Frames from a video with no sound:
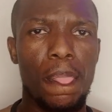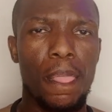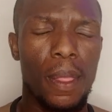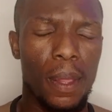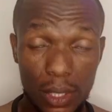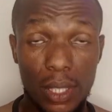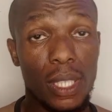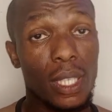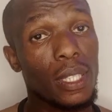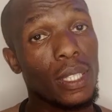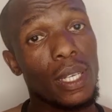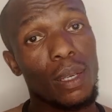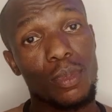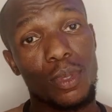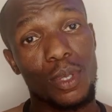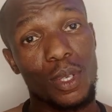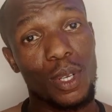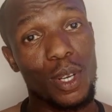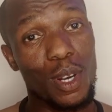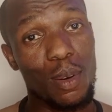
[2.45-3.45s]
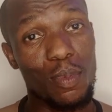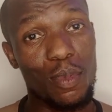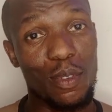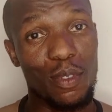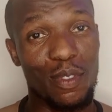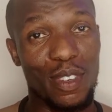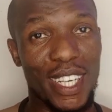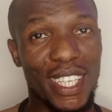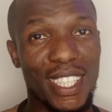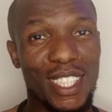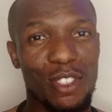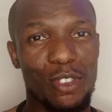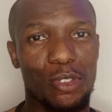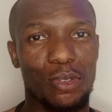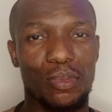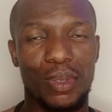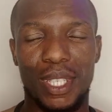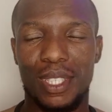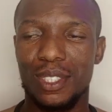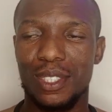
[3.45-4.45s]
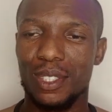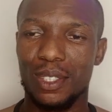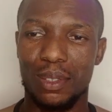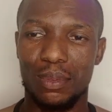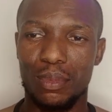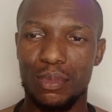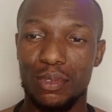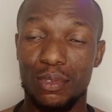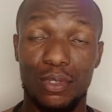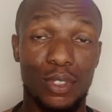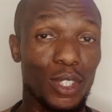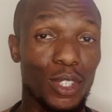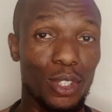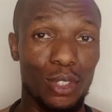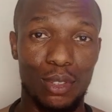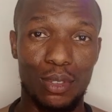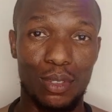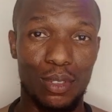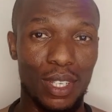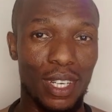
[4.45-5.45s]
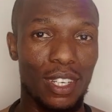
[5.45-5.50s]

I'm not taking time to come over to make some video.